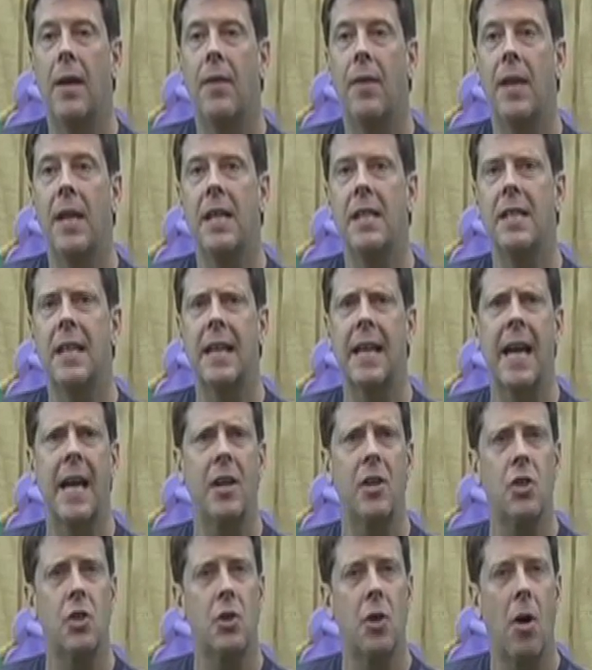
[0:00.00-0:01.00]
things that
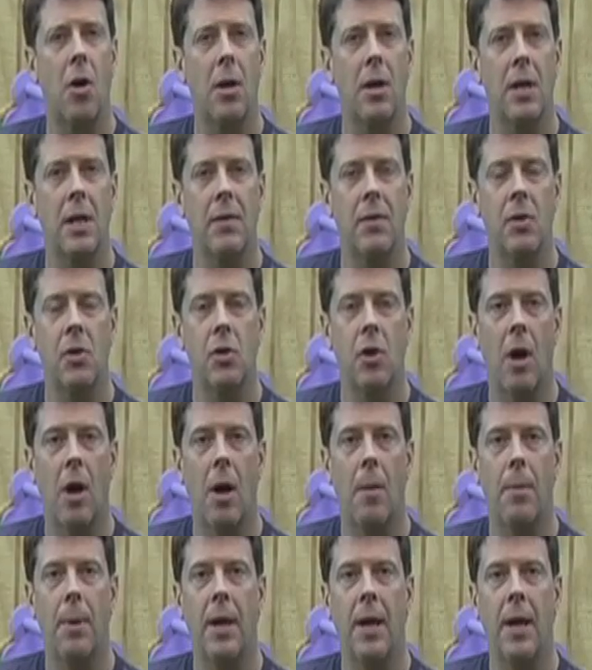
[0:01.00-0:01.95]
kind of started in the shop